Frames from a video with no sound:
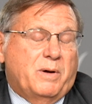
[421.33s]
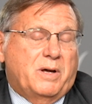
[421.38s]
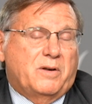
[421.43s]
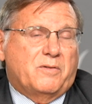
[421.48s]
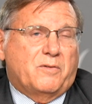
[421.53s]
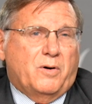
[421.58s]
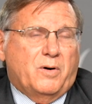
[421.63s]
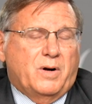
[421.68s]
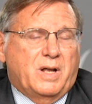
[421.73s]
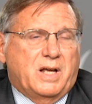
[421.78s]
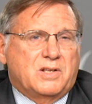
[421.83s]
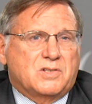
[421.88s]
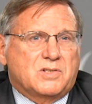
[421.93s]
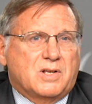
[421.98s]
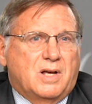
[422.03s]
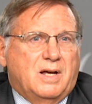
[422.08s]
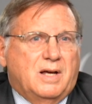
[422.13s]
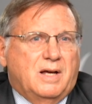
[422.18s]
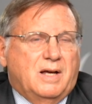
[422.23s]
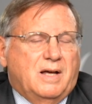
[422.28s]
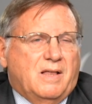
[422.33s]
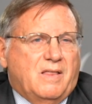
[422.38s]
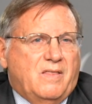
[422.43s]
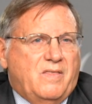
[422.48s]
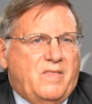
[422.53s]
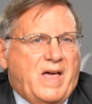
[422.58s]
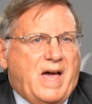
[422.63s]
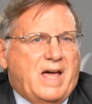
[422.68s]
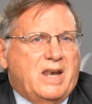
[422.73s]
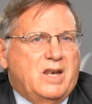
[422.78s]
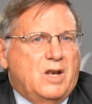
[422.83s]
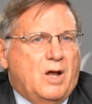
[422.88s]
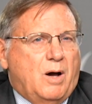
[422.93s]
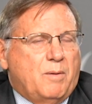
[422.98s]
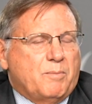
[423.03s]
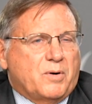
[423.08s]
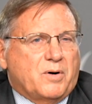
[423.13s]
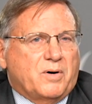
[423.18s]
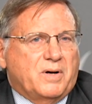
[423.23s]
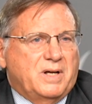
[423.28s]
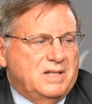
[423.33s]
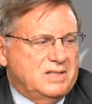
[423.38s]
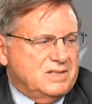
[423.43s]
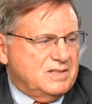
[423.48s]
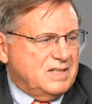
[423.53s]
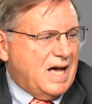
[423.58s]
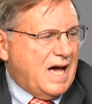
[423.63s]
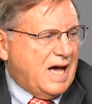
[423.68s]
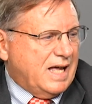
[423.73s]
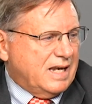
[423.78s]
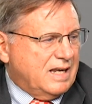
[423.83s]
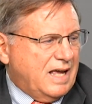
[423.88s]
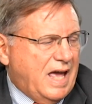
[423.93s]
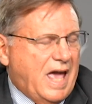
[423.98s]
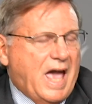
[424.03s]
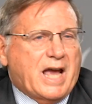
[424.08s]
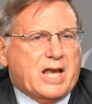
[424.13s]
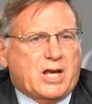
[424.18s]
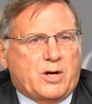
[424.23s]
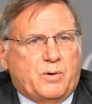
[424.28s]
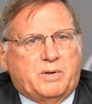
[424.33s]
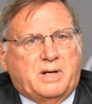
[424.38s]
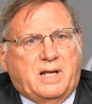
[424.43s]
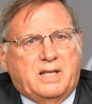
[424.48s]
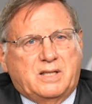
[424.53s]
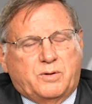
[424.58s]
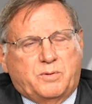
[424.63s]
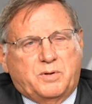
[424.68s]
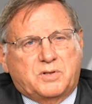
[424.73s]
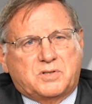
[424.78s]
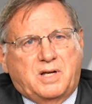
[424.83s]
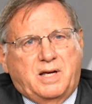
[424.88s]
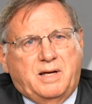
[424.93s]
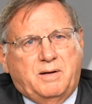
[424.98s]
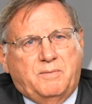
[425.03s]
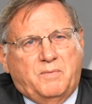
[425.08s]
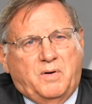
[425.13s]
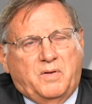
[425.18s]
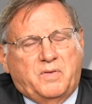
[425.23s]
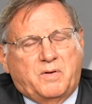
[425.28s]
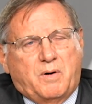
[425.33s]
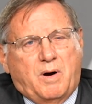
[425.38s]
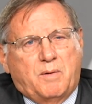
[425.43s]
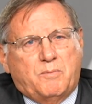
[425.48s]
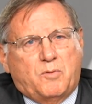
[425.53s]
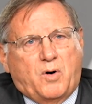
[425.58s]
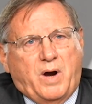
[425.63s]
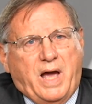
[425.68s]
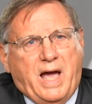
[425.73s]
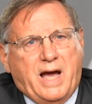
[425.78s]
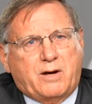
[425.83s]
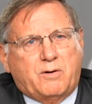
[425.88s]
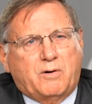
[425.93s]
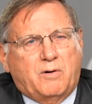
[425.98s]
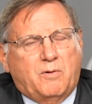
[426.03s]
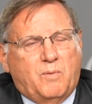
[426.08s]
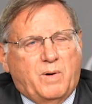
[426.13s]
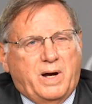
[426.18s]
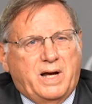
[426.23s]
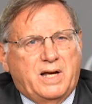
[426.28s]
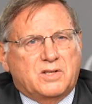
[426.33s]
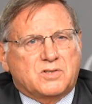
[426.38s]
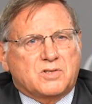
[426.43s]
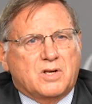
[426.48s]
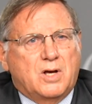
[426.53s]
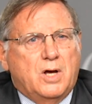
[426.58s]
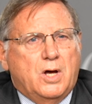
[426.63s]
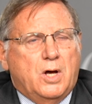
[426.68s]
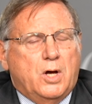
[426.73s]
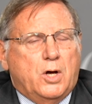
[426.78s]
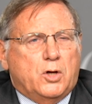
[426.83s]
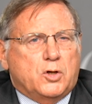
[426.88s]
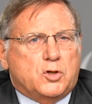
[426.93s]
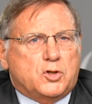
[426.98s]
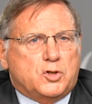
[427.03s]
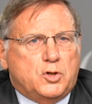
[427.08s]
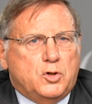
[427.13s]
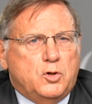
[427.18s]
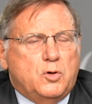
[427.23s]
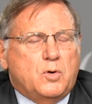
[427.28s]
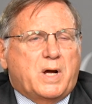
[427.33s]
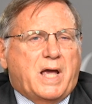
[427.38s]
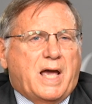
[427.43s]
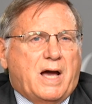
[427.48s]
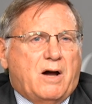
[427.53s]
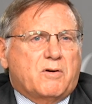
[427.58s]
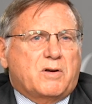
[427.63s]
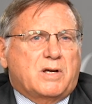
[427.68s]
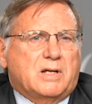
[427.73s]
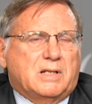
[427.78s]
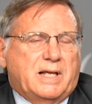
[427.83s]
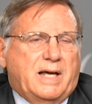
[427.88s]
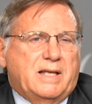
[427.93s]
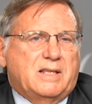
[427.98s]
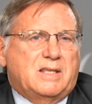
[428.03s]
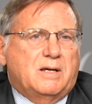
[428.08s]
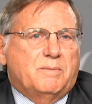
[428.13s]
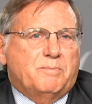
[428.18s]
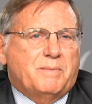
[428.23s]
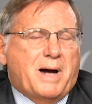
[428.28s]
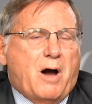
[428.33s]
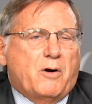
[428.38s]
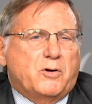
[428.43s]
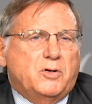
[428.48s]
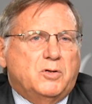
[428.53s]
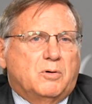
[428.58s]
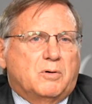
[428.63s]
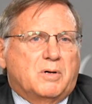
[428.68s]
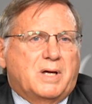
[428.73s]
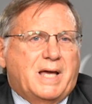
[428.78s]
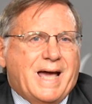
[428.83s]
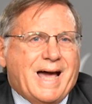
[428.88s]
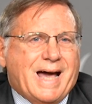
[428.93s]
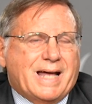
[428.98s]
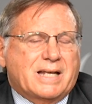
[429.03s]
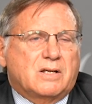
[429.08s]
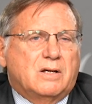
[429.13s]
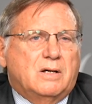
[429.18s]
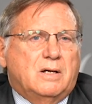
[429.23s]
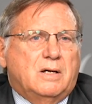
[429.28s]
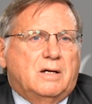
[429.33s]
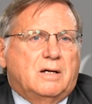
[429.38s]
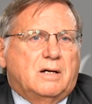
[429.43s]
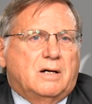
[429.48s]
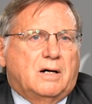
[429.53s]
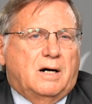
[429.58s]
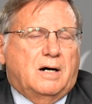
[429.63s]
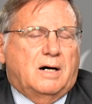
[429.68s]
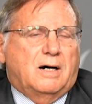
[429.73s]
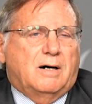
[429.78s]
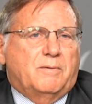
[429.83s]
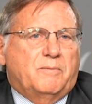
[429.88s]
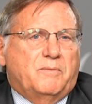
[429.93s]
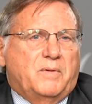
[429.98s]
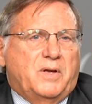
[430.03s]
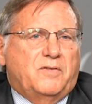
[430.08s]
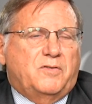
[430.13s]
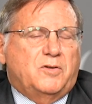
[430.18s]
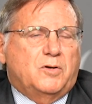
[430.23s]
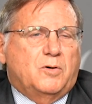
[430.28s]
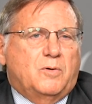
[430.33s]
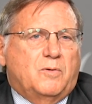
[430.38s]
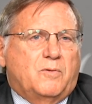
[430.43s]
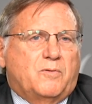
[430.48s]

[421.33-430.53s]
earnings, that number is not accurate. And there are more accurate ways to calculate the amount you'll get if you